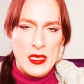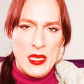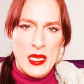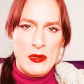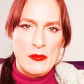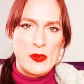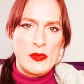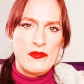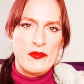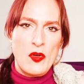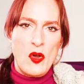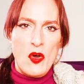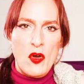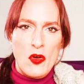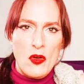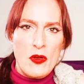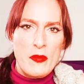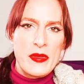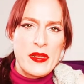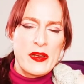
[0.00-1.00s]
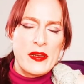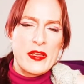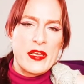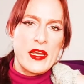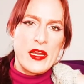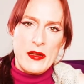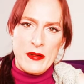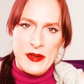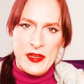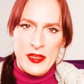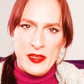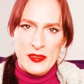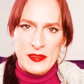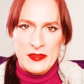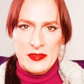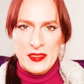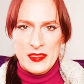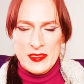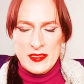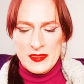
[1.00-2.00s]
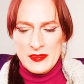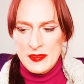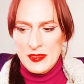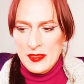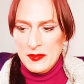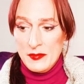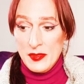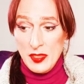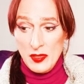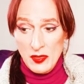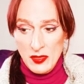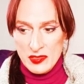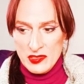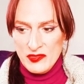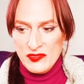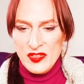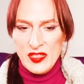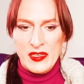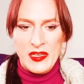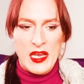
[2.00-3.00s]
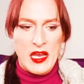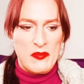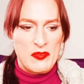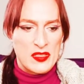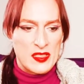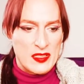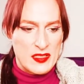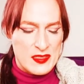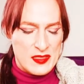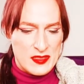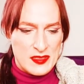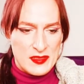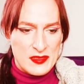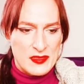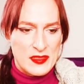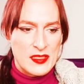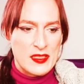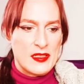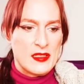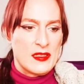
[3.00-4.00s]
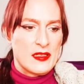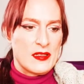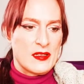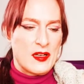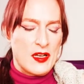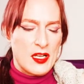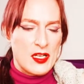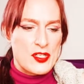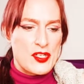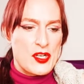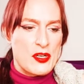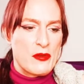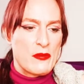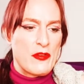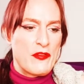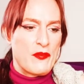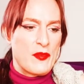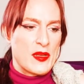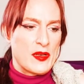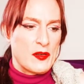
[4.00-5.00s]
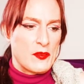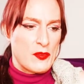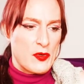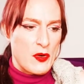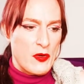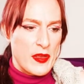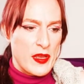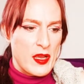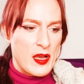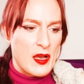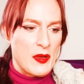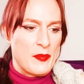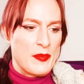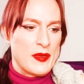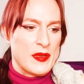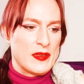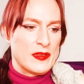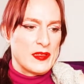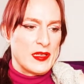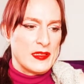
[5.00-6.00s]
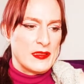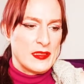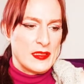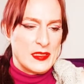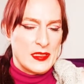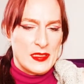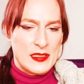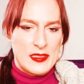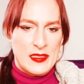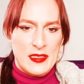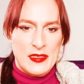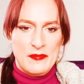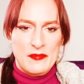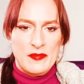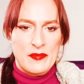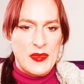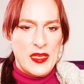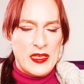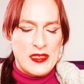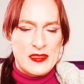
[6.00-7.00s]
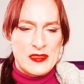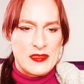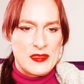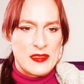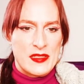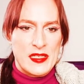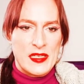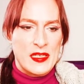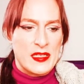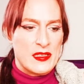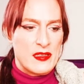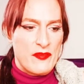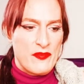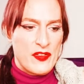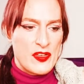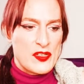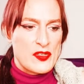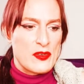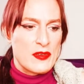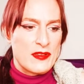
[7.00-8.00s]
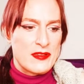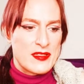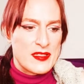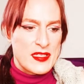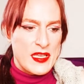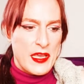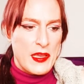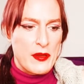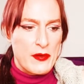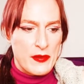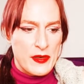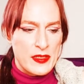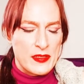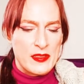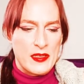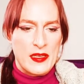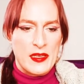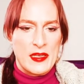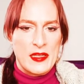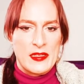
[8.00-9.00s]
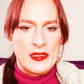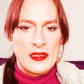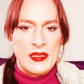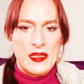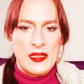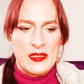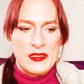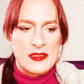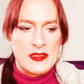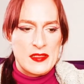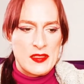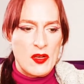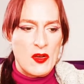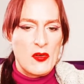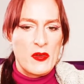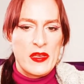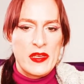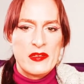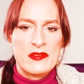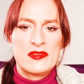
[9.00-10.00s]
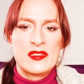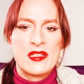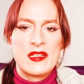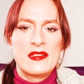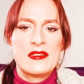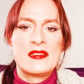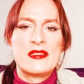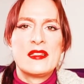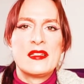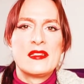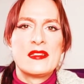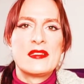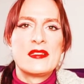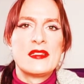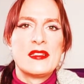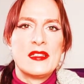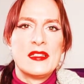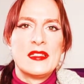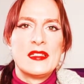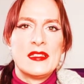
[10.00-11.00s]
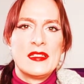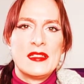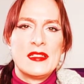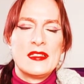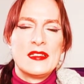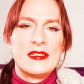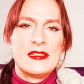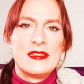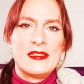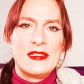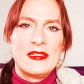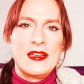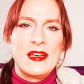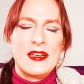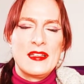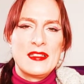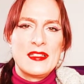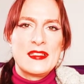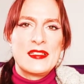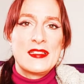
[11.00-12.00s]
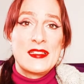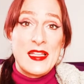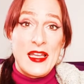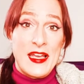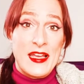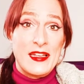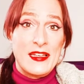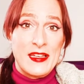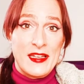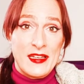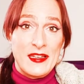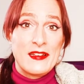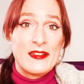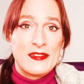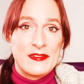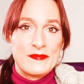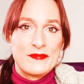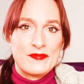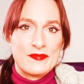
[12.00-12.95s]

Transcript: And we've all been carrying this because of the capitalist culture we've been growing up in that makes the individual sacred and, and so gives us this understanding